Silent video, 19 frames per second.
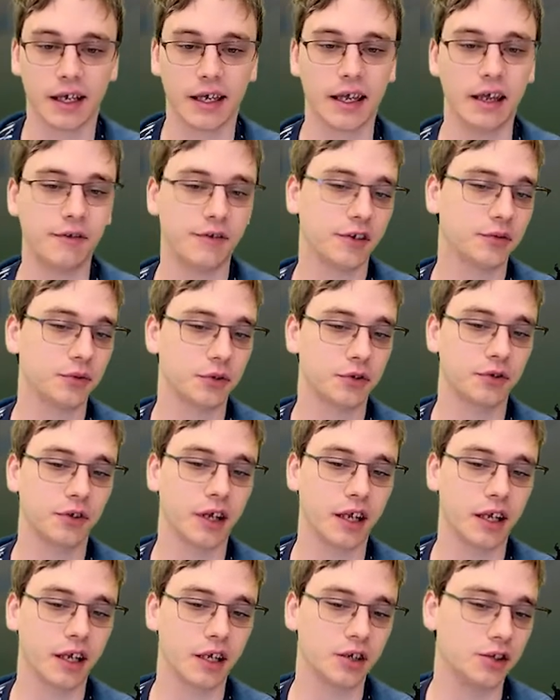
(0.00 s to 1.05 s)
If this were
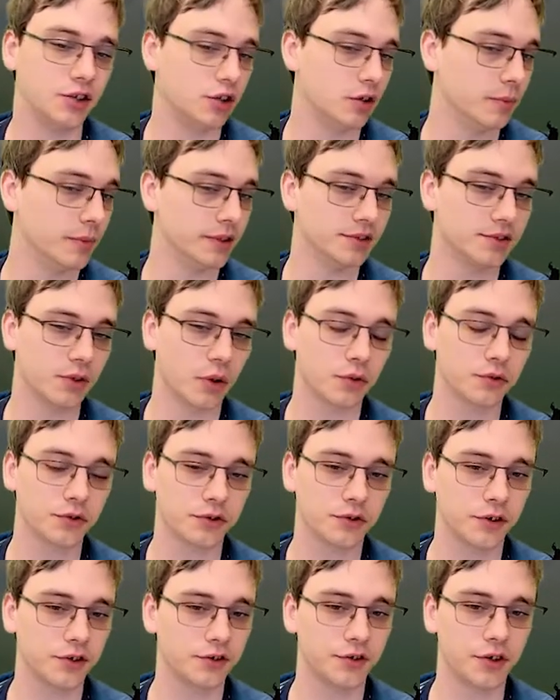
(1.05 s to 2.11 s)
creating a human soldier
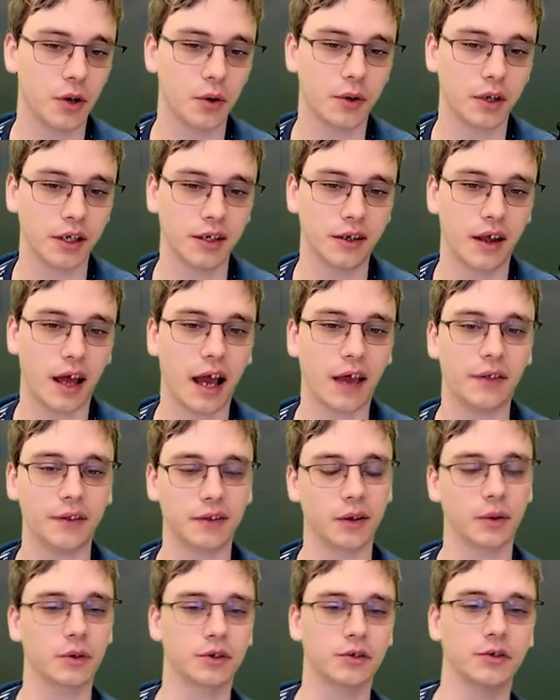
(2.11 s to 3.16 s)
creature token, I think
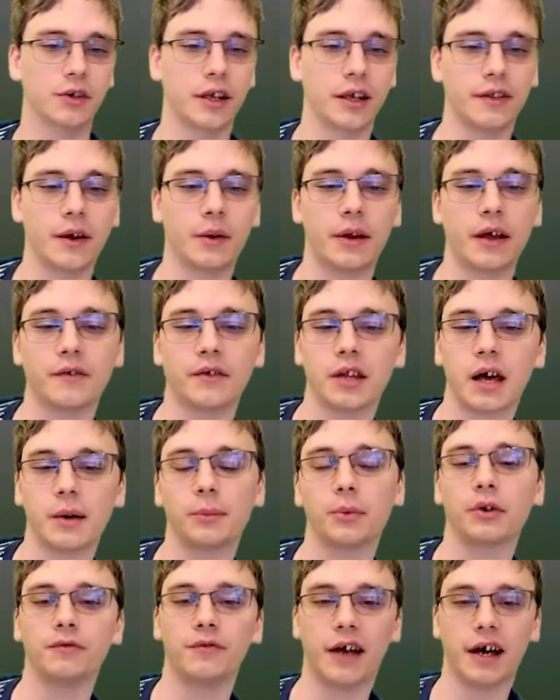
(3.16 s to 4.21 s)
that would have a lot
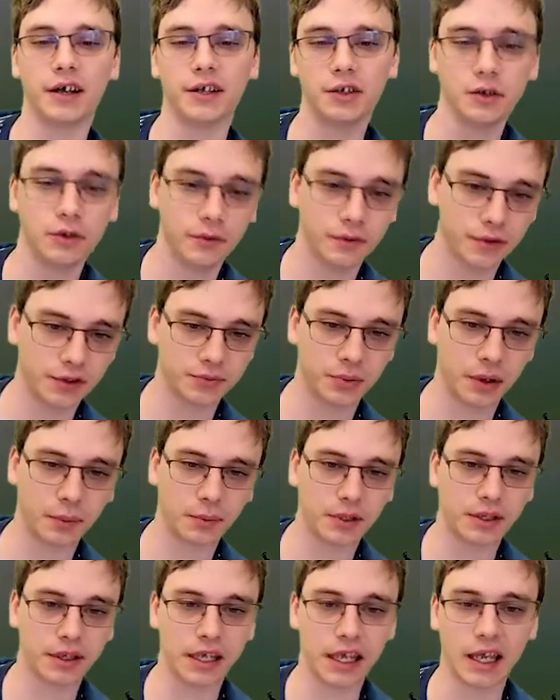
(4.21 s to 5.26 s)
more value. There's
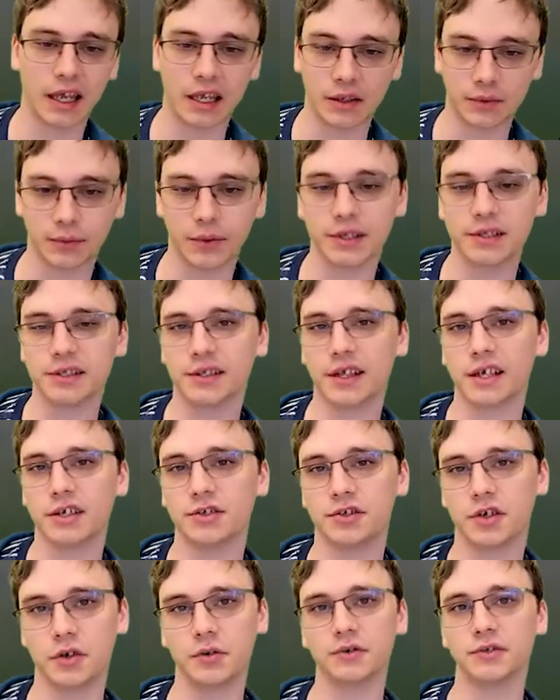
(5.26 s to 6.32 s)
probably a reason they
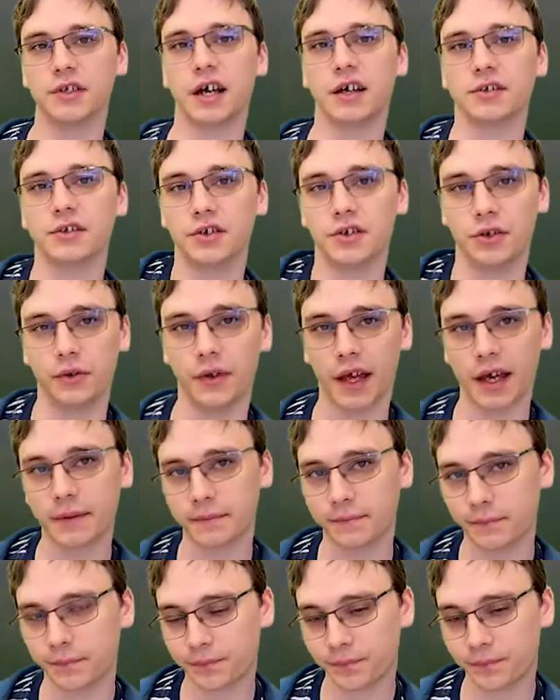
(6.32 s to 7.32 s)
chose not to do that.